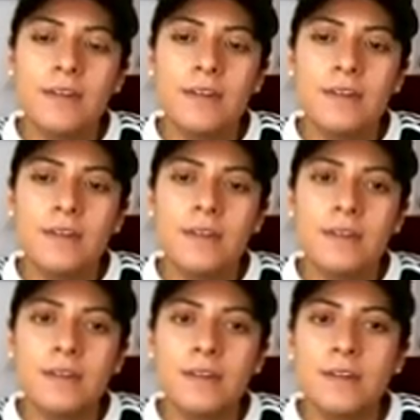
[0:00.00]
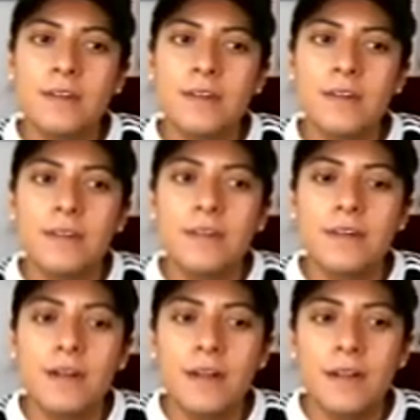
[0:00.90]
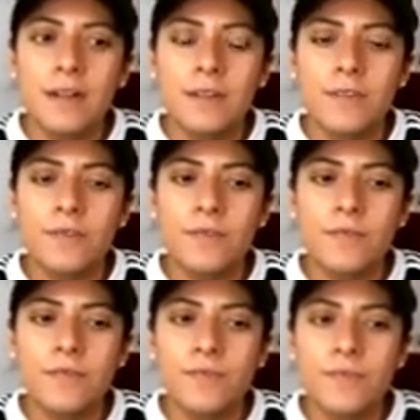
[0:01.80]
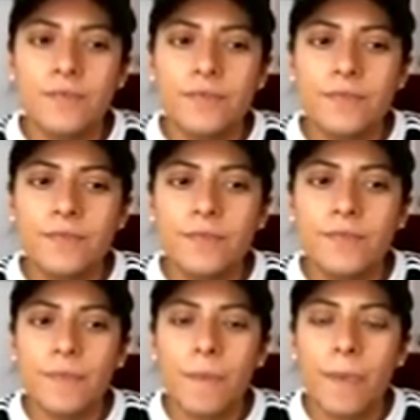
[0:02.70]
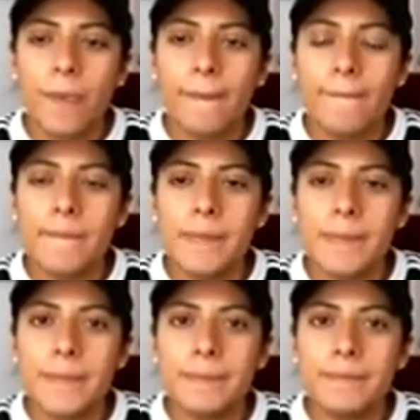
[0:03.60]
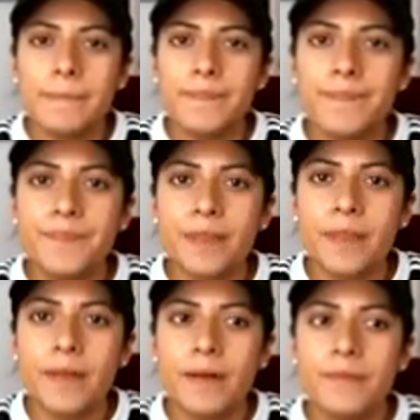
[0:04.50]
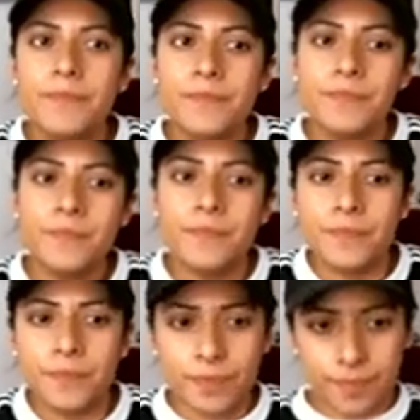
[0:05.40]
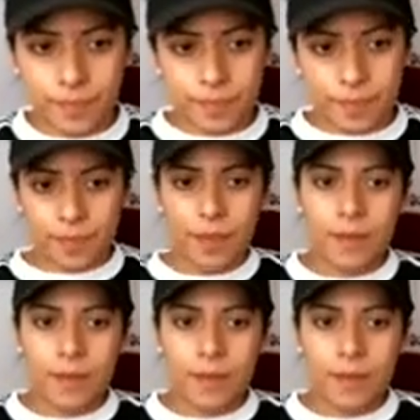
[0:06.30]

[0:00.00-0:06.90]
(not speaking)